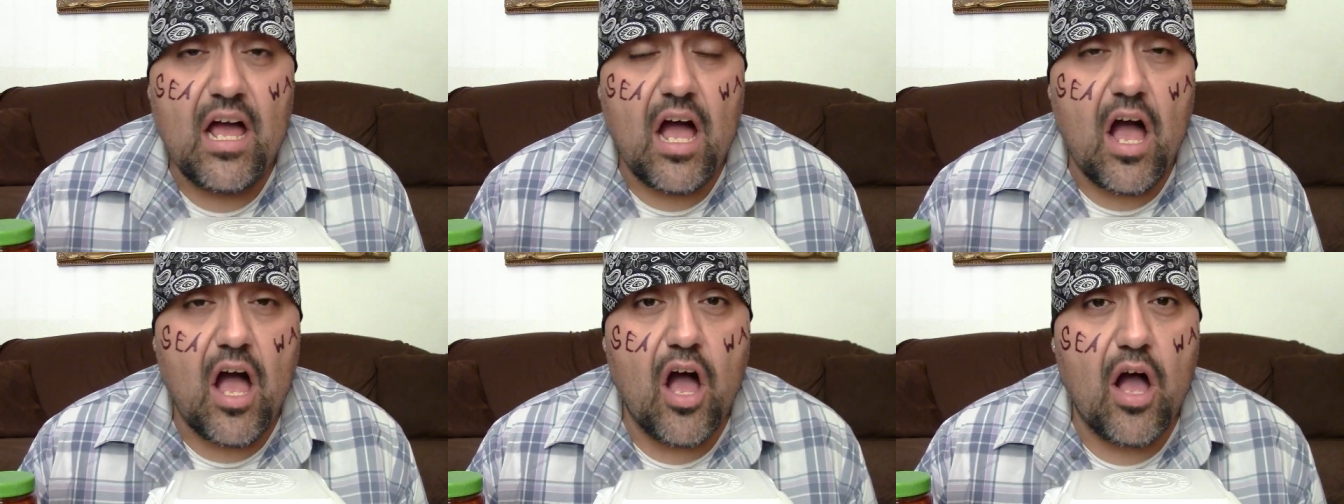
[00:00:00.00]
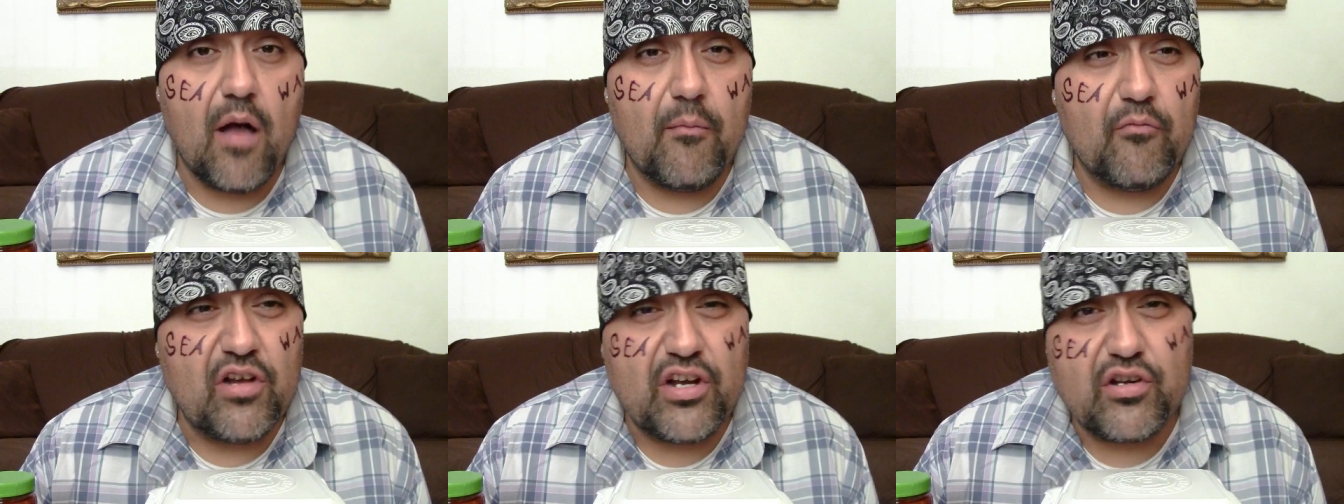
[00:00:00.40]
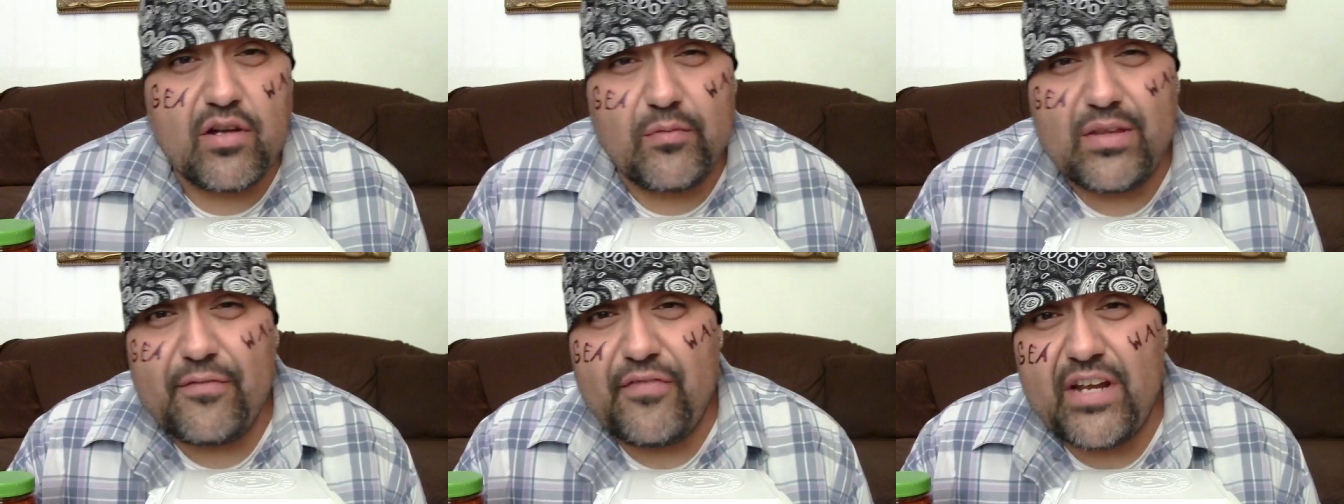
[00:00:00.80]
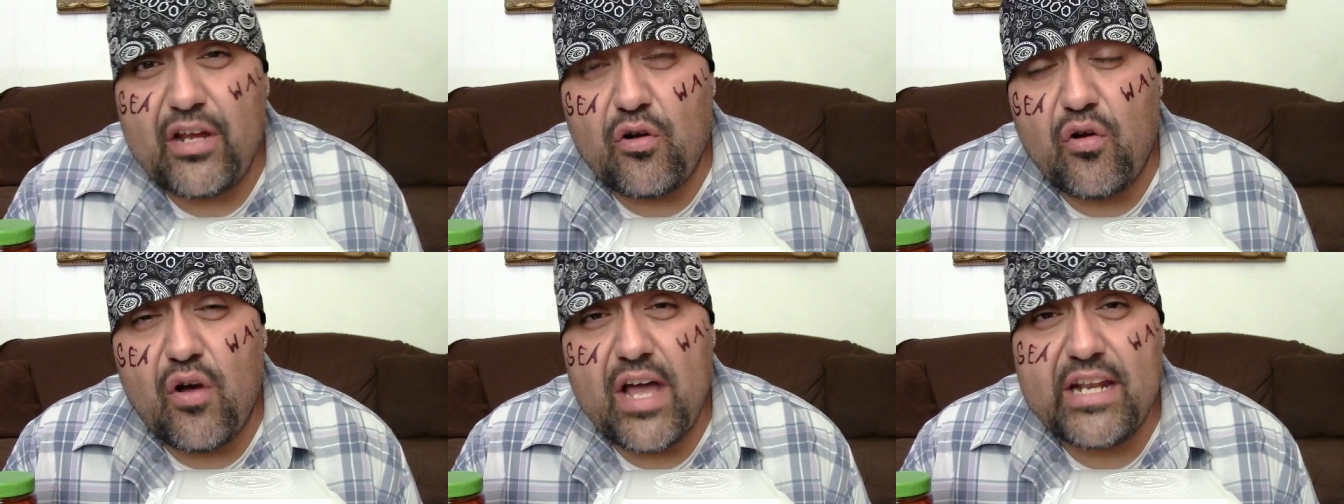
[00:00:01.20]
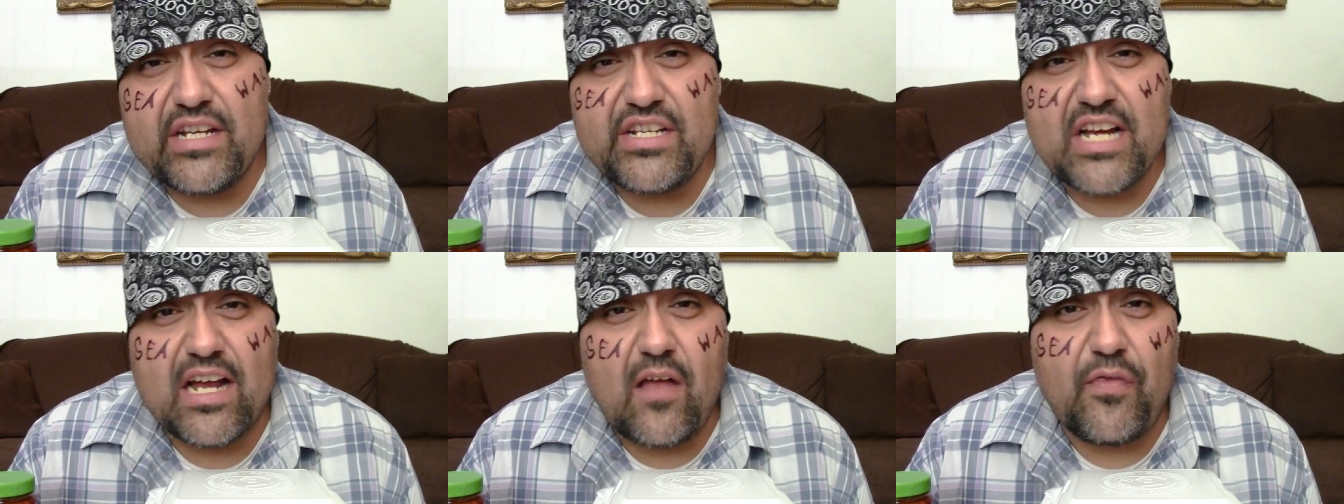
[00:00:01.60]
um, when you're done with the video, go ahead and
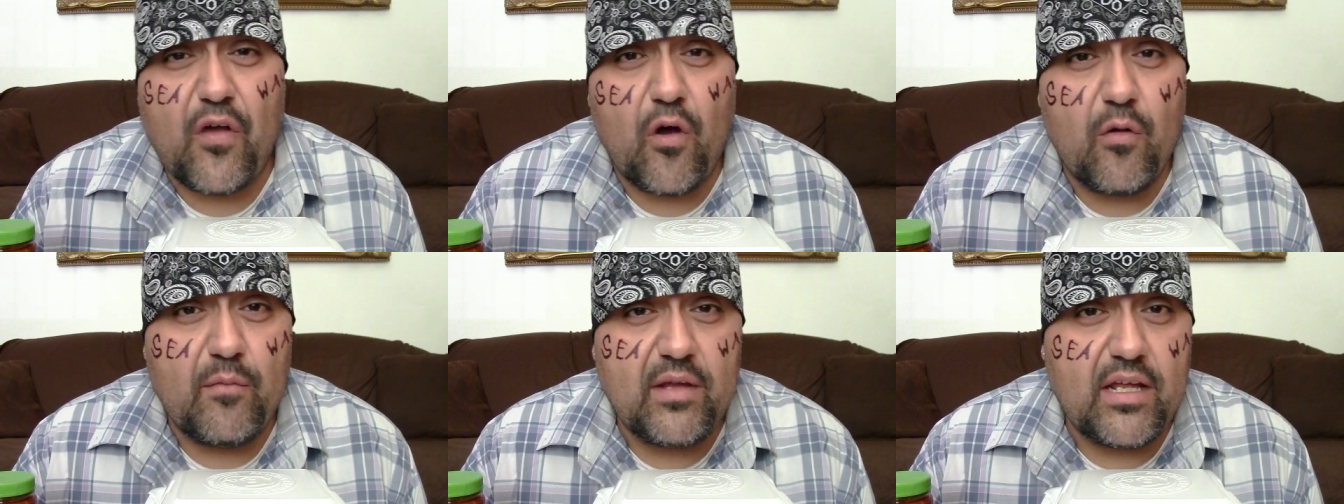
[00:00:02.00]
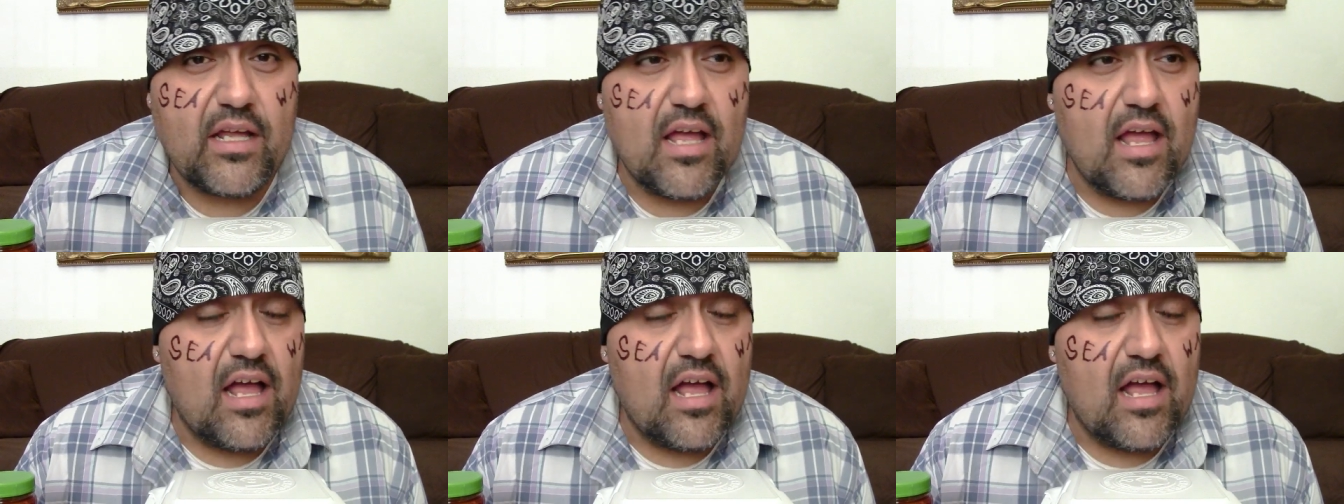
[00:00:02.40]
check out the homie.